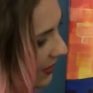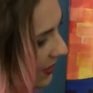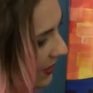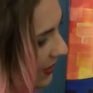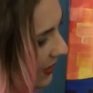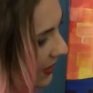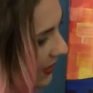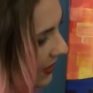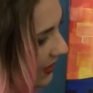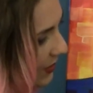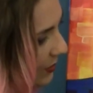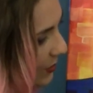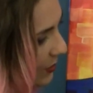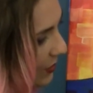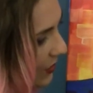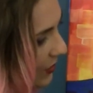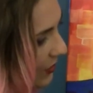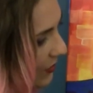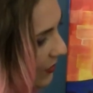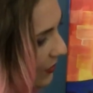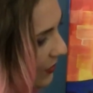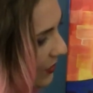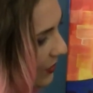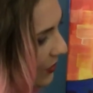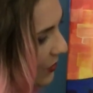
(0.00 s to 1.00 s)
I like the blue
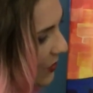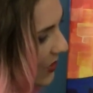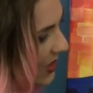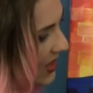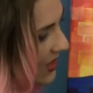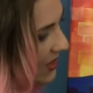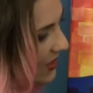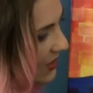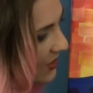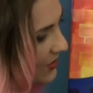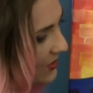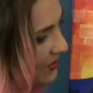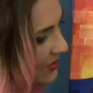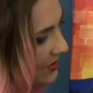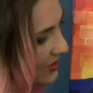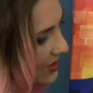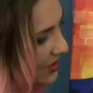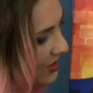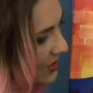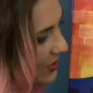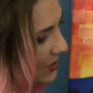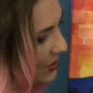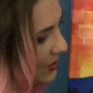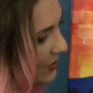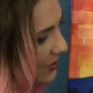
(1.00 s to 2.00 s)
for the windows
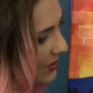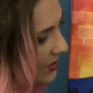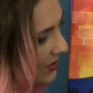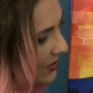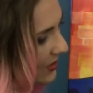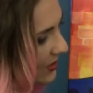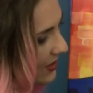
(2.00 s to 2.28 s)
too.